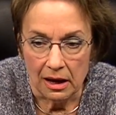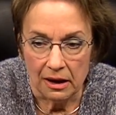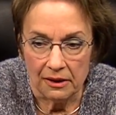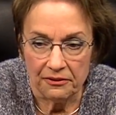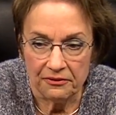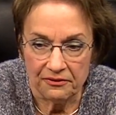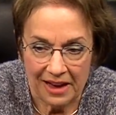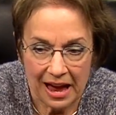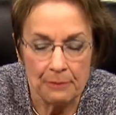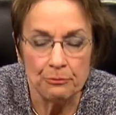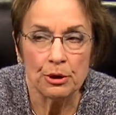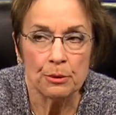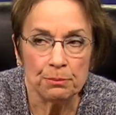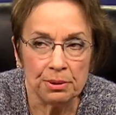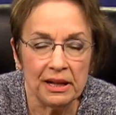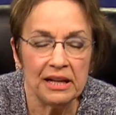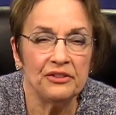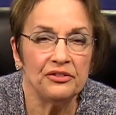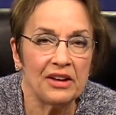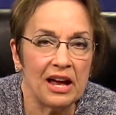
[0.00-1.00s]
Fabric
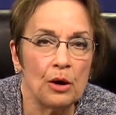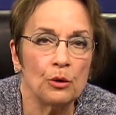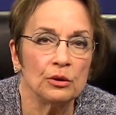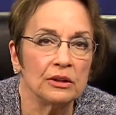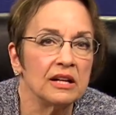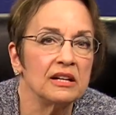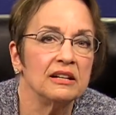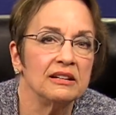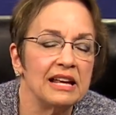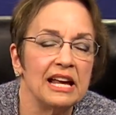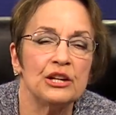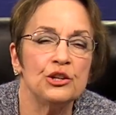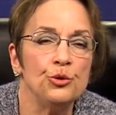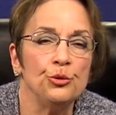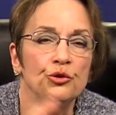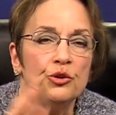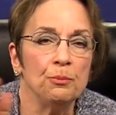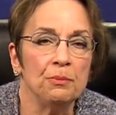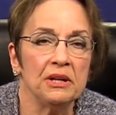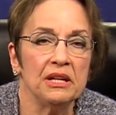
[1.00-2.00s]
Place Outlet in Natick. Used
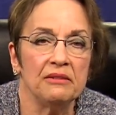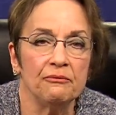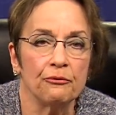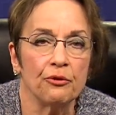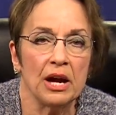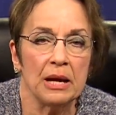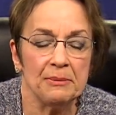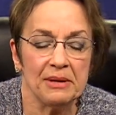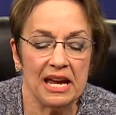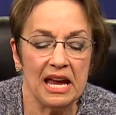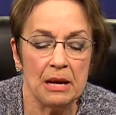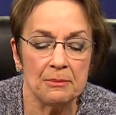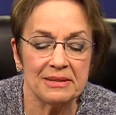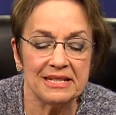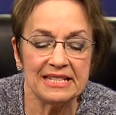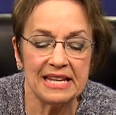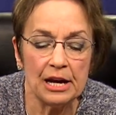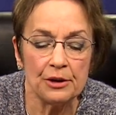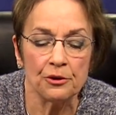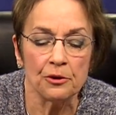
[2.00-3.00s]
to be in Framingham
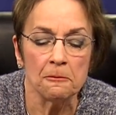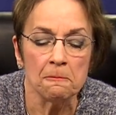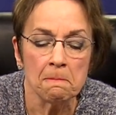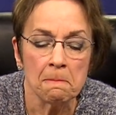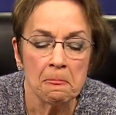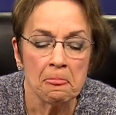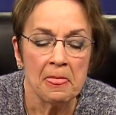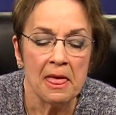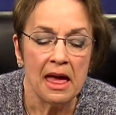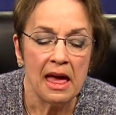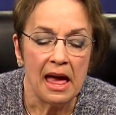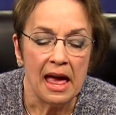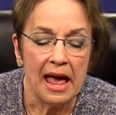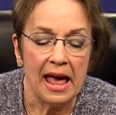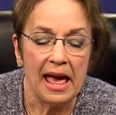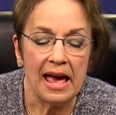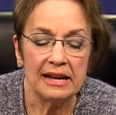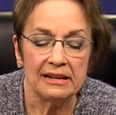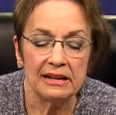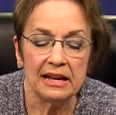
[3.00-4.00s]
Center,
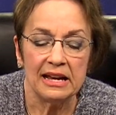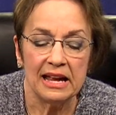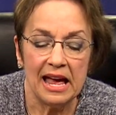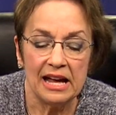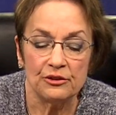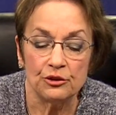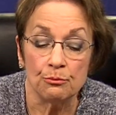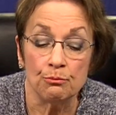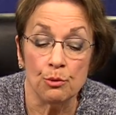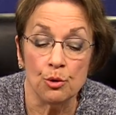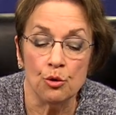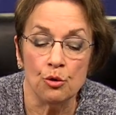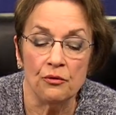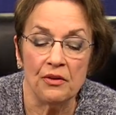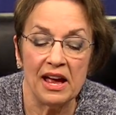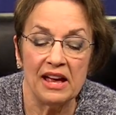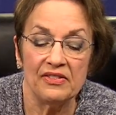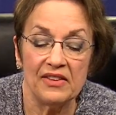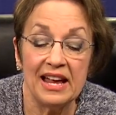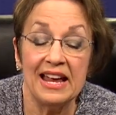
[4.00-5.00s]
and they had to move,
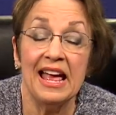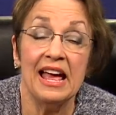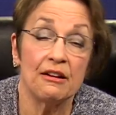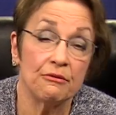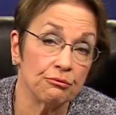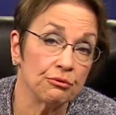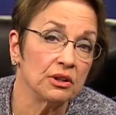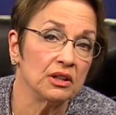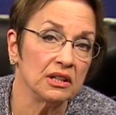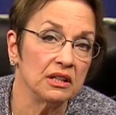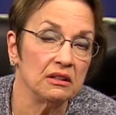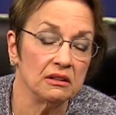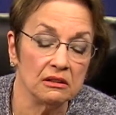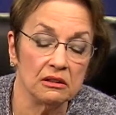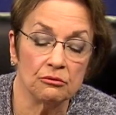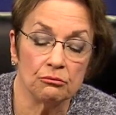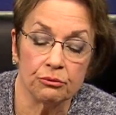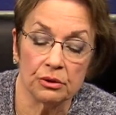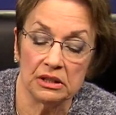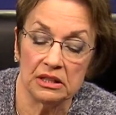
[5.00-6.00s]
and they have really
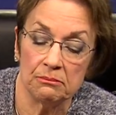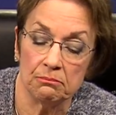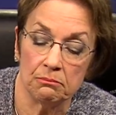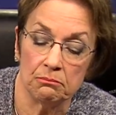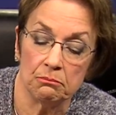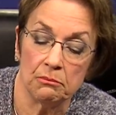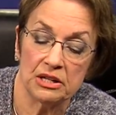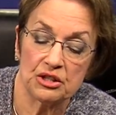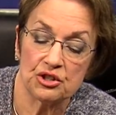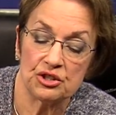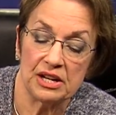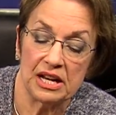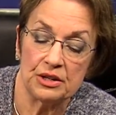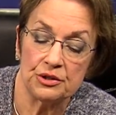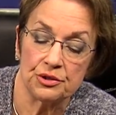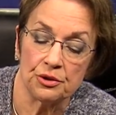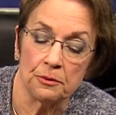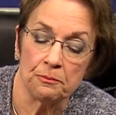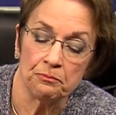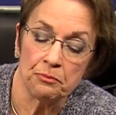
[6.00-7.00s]
much
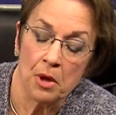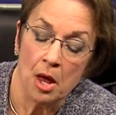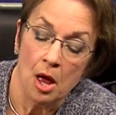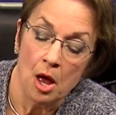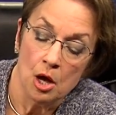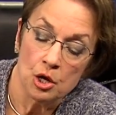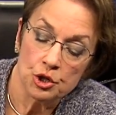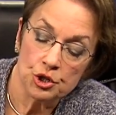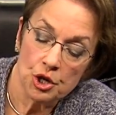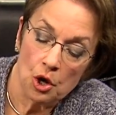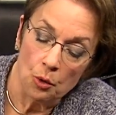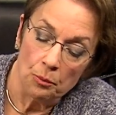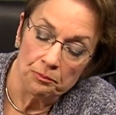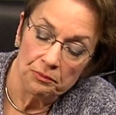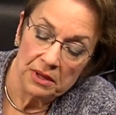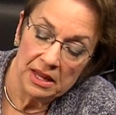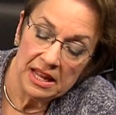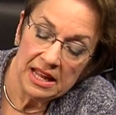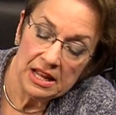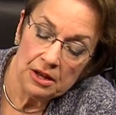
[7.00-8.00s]
nicer. So
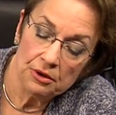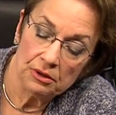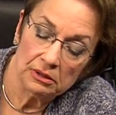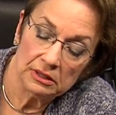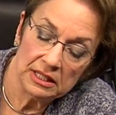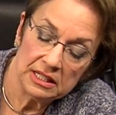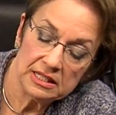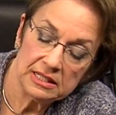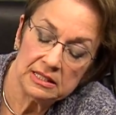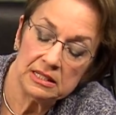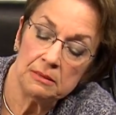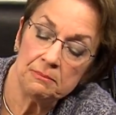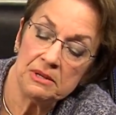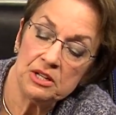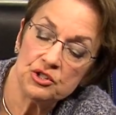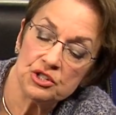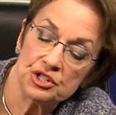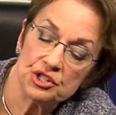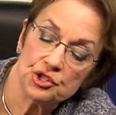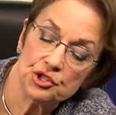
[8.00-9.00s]
here, let me
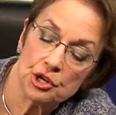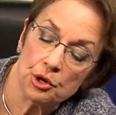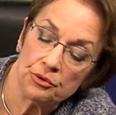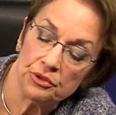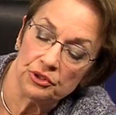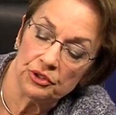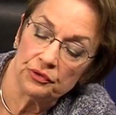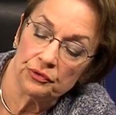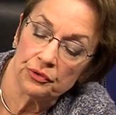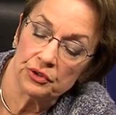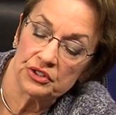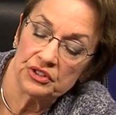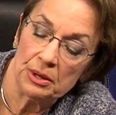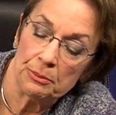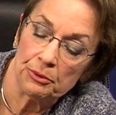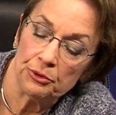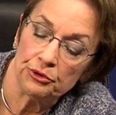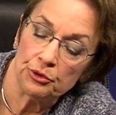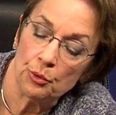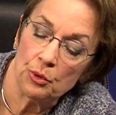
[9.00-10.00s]
just show this, for example.
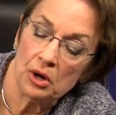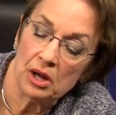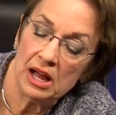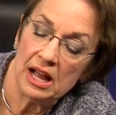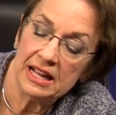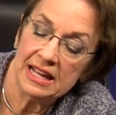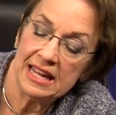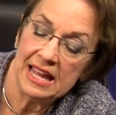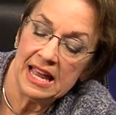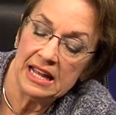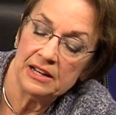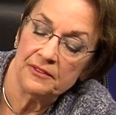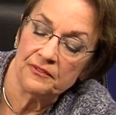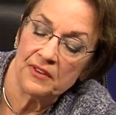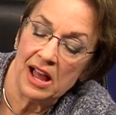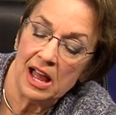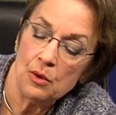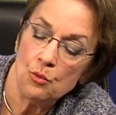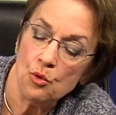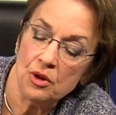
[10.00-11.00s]
So again, if
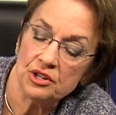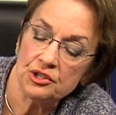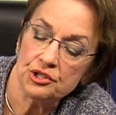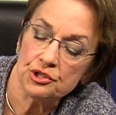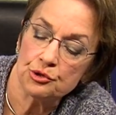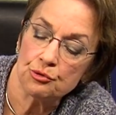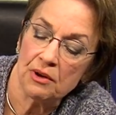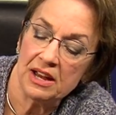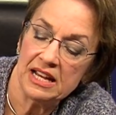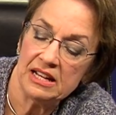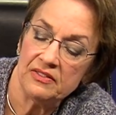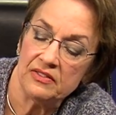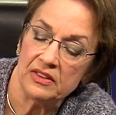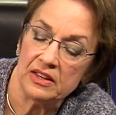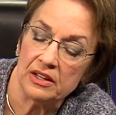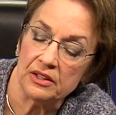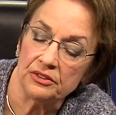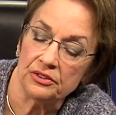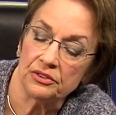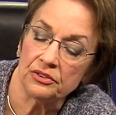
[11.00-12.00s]
I want to straighten
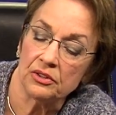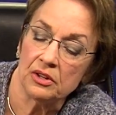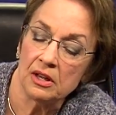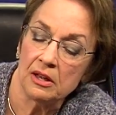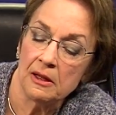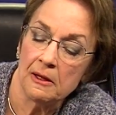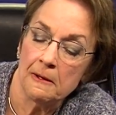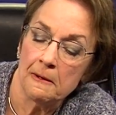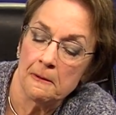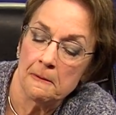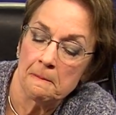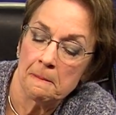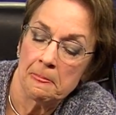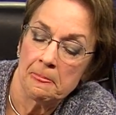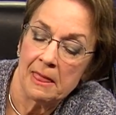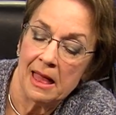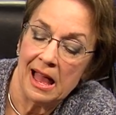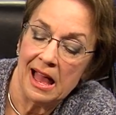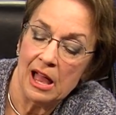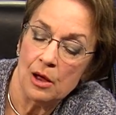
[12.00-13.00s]
this,
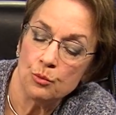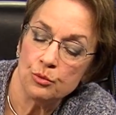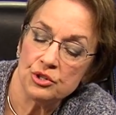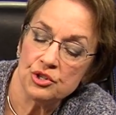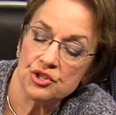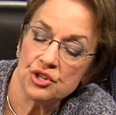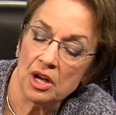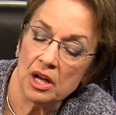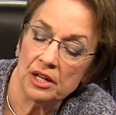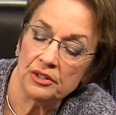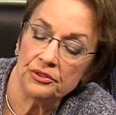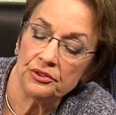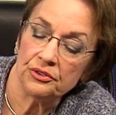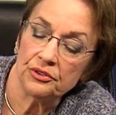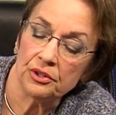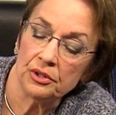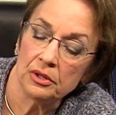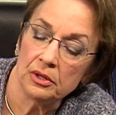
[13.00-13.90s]
I would just,